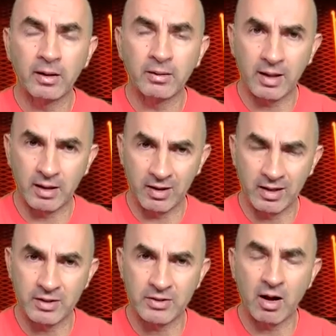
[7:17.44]
there
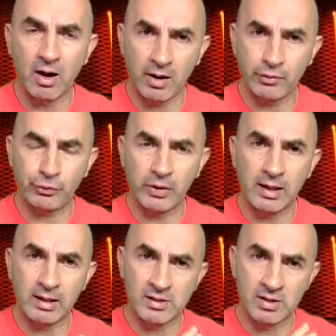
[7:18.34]
is, I feel
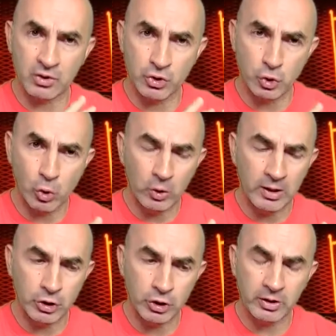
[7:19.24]
it's a
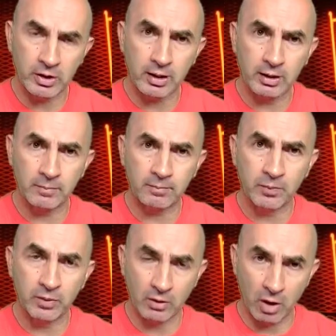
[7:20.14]
soulish thing,
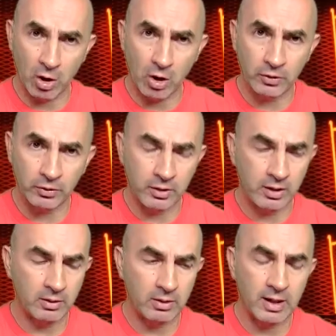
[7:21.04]
the heart
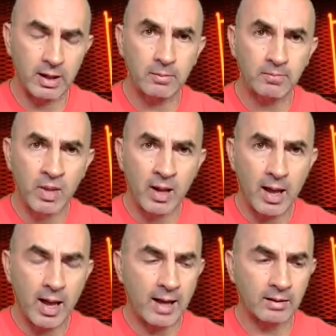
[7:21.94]
thing there,
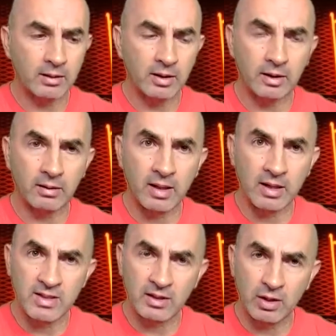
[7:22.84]
and
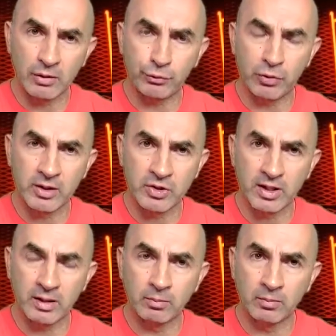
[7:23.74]
there's a difference
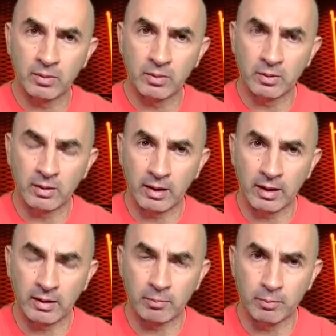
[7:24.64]

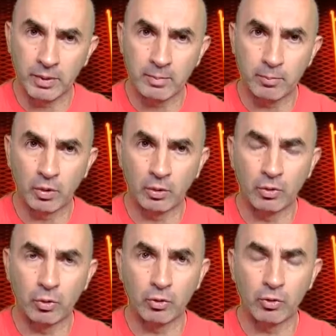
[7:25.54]
in people.
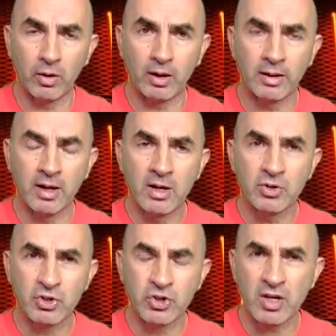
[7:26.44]
All right.
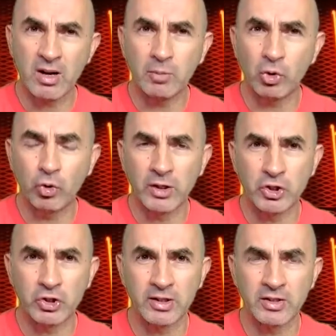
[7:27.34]
So some
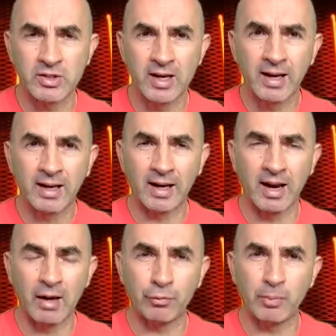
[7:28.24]
Christians can
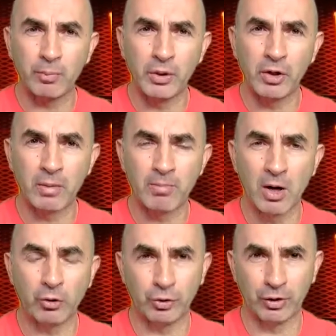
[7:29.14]
have a pure
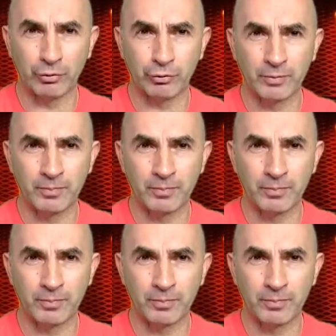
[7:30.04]
motive